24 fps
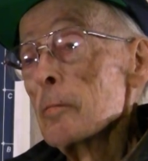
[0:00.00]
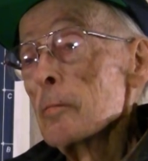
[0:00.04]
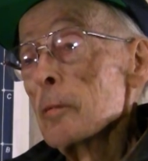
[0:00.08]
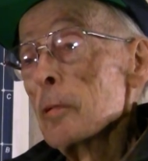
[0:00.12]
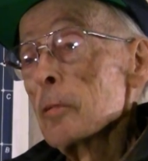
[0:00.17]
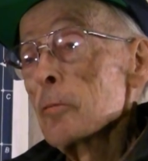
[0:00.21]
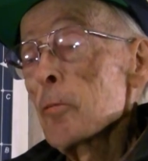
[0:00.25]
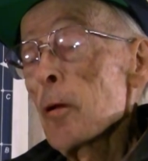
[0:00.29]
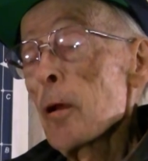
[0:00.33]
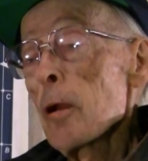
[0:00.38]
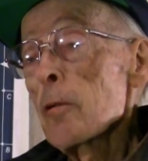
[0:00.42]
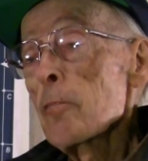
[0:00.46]

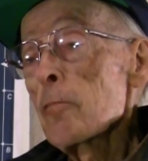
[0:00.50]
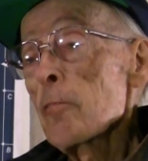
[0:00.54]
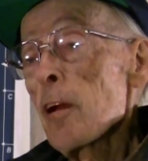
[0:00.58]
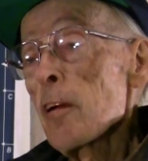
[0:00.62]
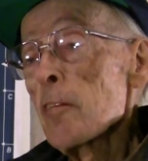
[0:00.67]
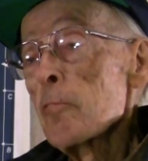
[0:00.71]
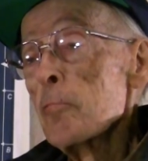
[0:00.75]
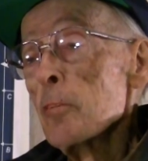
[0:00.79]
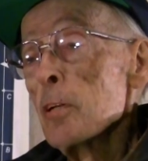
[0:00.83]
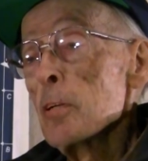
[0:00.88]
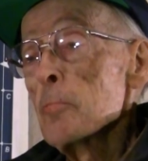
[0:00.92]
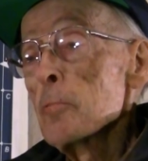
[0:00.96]
They tried to
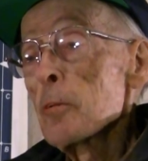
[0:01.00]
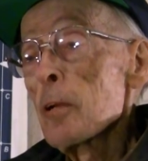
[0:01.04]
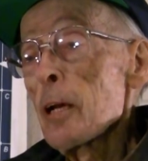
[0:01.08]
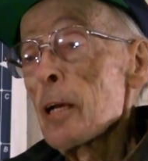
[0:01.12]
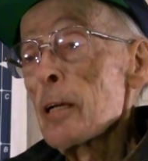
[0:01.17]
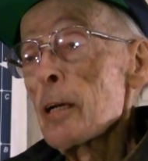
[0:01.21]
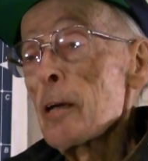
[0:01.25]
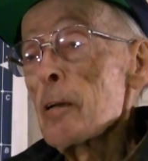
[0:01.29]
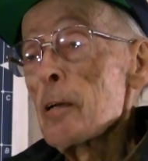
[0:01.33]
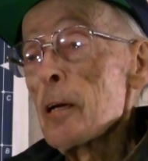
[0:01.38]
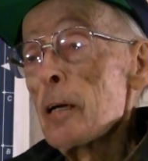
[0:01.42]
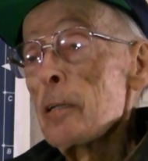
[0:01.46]
draft me, but
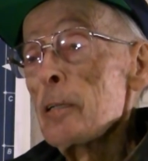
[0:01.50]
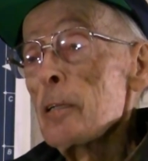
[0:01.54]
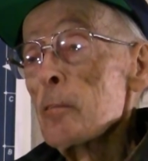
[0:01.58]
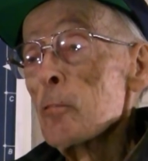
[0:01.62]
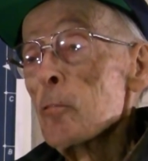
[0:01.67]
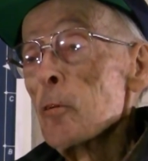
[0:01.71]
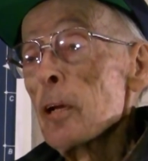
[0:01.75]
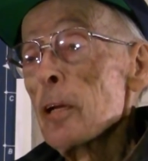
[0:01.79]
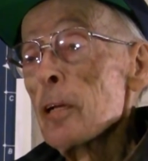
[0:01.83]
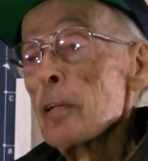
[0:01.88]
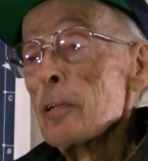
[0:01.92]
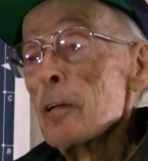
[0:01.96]
I didn't
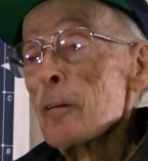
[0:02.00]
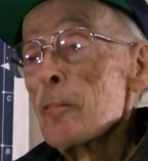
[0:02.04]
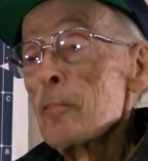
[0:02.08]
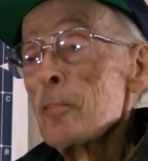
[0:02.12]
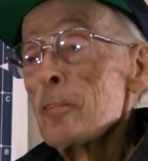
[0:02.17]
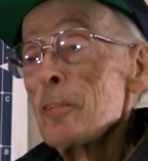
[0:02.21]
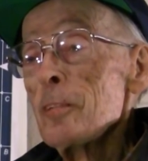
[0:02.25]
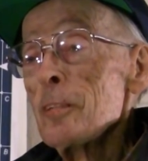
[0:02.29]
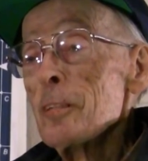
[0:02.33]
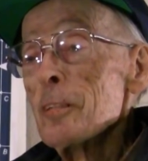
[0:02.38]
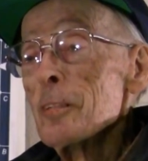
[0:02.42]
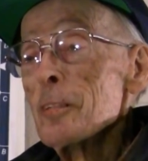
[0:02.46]
weigh enough,
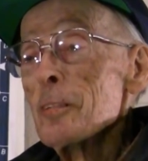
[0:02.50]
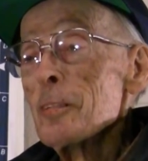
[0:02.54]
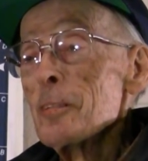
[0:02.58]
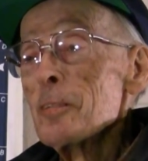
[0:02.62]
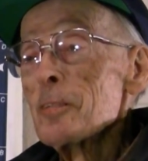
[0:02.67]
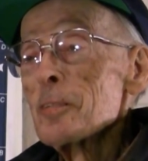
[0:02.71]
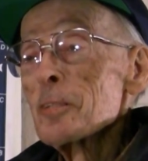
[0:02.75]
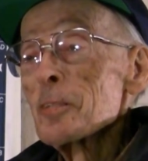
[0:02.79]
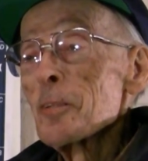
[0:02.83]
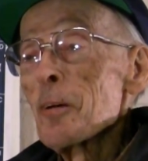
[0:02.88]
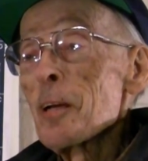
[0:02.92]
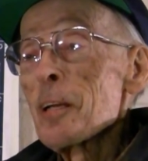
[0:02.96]

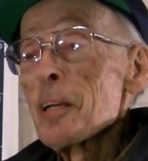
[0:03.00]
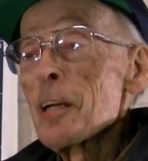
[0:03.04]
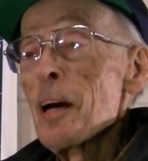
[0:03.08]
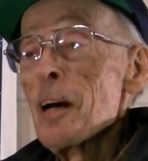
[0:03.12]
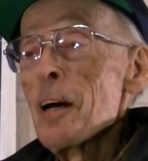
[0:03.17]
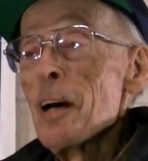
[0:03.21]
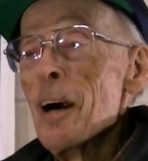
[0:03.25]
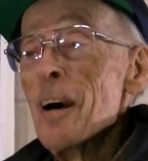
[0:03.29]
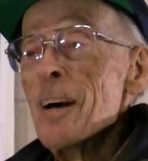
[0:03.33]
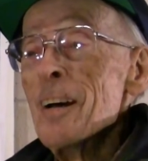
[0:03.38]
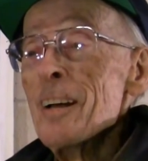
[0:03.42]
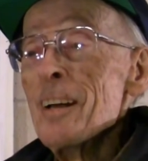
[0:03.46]
so I
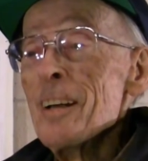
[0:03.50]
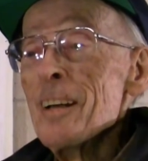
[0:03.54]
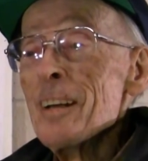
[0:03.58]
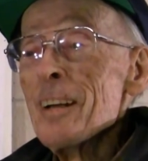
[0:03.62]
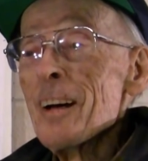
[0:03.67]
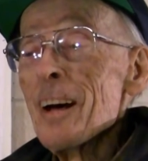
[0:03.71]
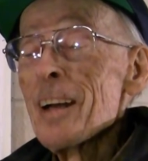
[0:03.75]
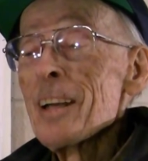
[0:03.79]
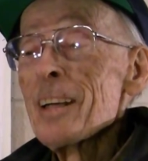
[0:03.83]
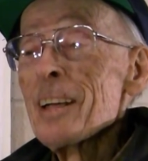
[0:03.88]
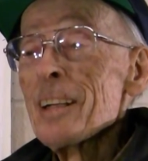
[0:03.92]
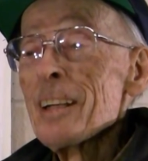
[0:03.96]
got
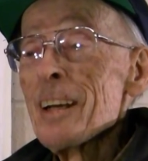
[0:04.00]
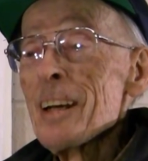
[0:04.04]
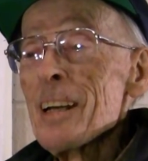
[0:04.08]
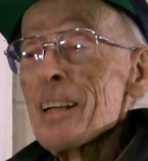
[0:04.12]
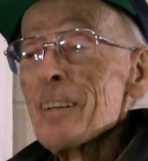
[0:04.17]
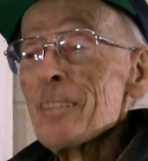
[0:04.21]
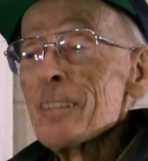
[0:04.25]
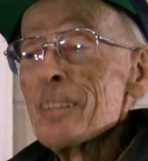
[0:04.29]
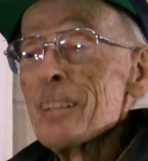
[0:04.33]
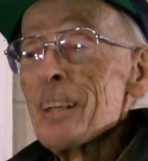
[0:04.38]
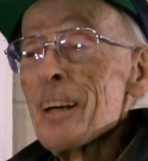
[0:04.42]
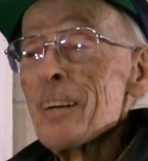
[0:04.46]
out
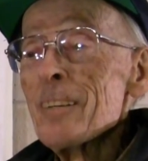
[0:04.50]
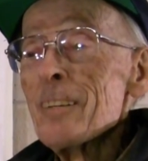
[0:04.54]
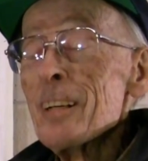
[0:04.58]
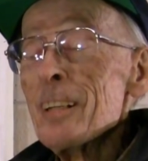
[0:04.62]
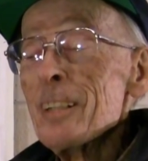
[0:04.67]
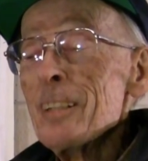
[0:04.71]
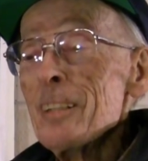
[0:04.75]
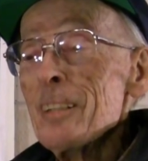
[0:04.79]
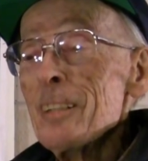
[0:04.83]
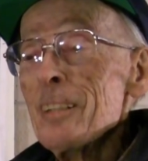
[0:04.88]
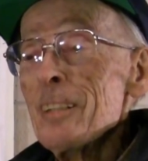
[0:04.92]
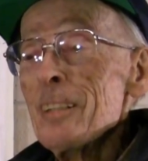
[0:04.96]
of it that
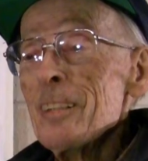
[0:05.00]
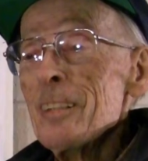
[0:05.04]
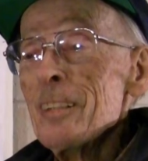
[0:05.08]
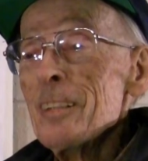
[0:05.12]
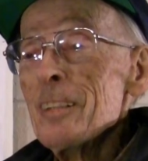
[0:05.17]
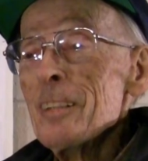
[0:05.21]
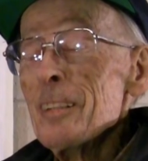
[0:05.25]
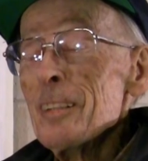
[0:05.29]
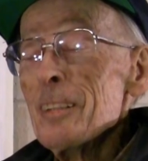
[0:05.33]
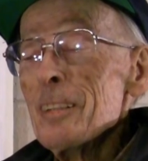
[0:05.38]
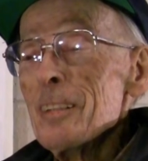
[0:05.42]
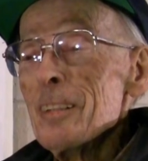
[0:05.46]
way.
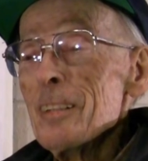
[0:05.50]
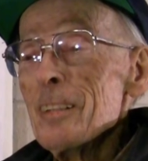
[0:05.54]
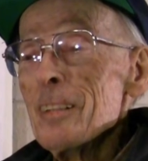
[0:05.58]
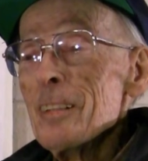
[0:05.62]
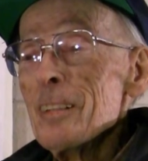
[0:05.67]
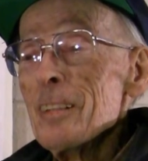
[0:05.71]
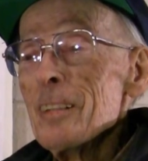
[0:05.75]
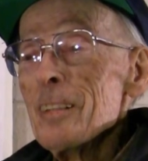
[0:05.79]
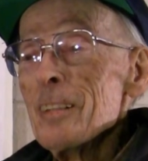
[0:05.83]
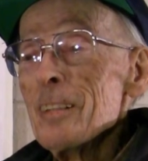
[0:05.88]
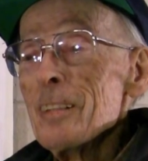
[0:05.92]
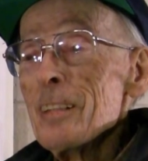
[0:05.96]

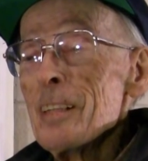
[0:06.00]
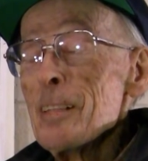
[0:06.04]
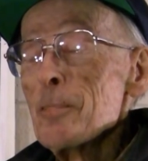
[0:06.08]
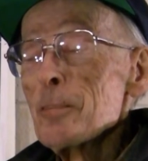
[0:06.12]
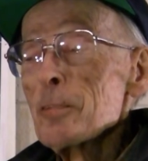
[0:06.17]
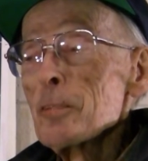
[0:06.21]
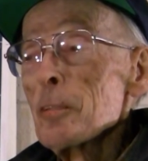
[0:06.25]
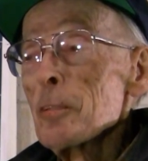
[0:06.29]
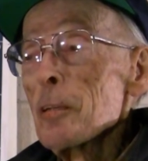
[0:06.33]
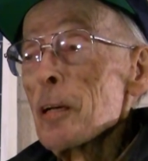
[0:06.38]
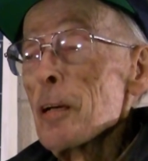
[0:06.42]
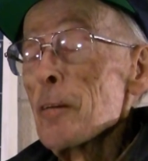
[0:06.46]
He
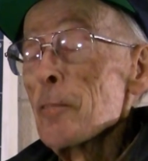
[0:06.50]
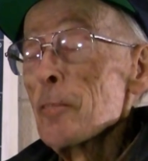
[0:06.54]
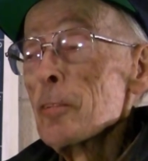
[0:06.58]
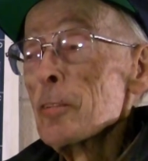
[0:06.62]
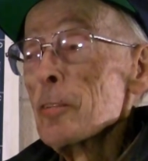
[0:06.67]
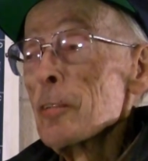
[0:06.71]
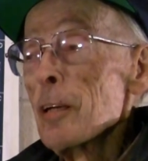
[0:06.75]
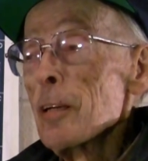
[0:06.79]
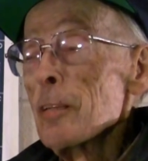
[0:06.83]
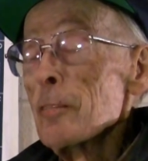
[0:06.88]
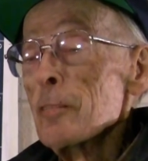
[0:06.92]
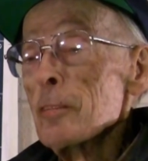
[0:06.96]
was a little heavier
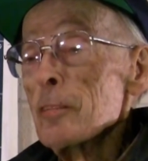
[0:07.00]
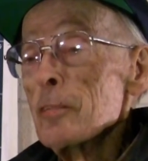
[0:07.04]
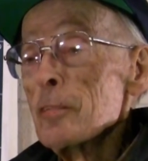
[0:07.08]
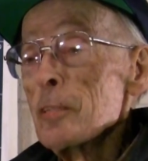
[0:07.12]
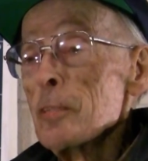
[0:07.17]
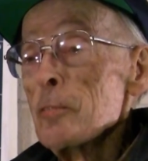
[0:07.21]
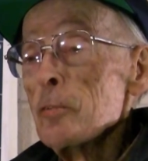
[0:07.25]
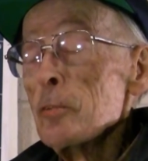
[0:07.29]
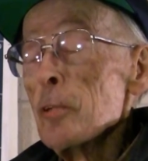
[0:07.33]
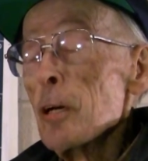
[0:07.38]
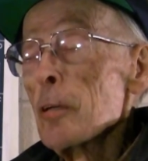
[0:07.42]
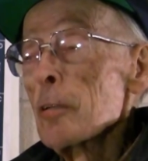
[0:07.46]
than I was.
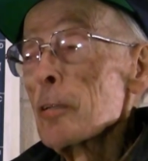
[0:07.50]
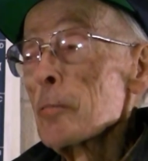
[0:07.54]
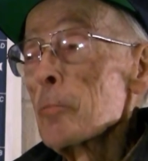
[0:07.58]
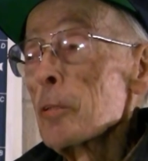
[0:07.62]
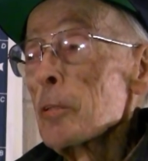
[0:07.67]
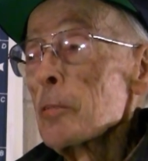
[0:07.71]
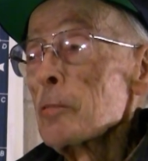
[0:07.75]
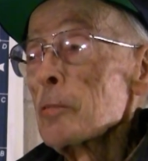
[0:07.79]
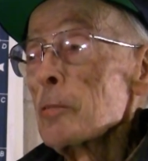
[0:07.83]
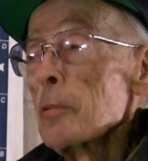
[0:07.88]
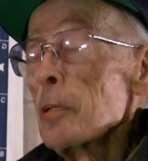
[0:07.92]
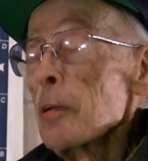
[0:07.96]
He was younger, but
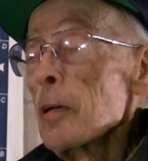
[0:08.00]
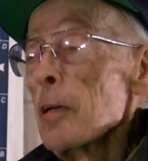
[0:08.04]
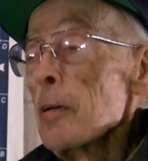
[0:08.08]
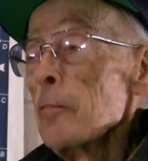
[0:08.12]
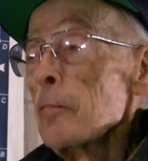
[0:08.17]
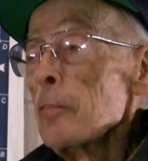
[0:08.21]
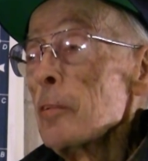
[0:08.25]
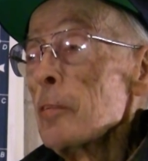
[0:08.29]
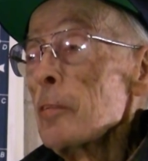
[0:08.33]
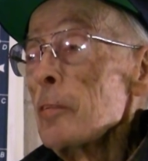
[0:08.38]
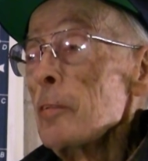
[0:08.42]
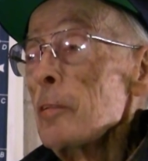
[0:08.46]
he was
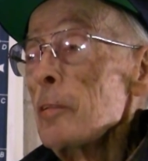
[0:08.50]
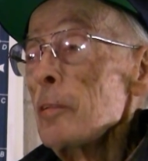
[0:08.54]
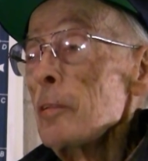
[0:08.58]
heavier.